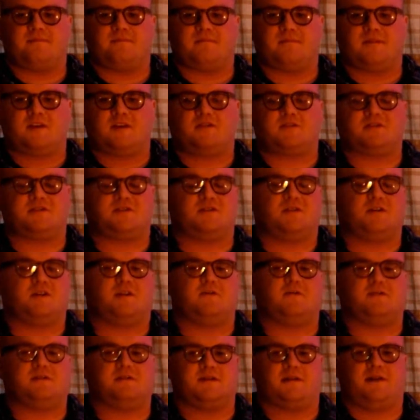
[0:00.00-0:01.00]
Chris
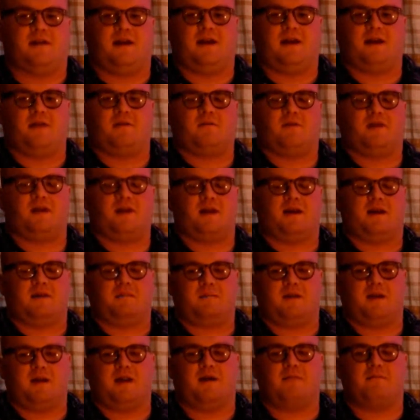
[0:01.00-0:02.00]
Jones and whatnot.
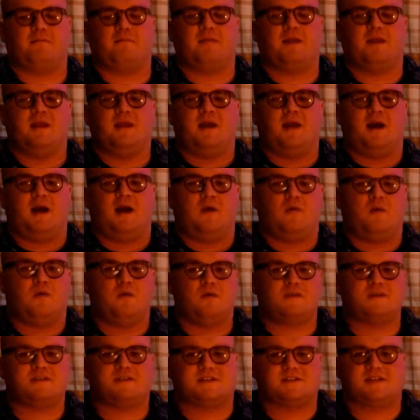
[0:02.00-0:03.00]
But I
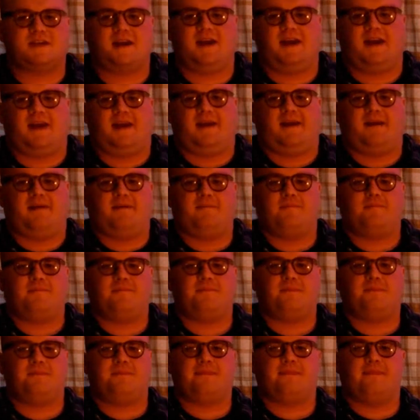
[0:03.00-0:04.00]
will say,
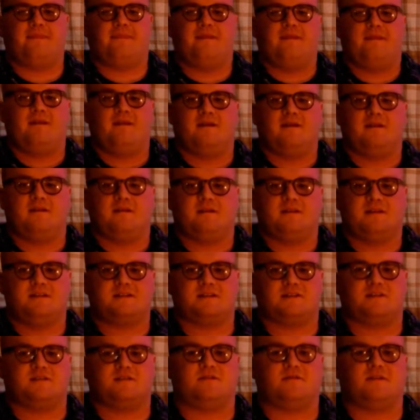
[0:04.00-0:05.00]
these
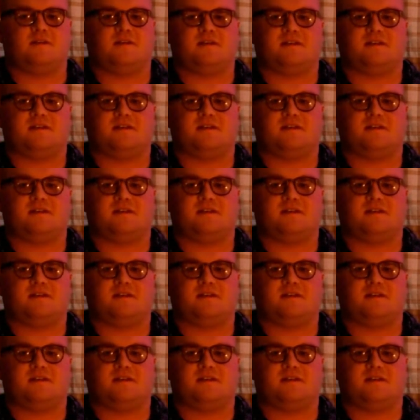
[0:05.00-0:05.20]
are two very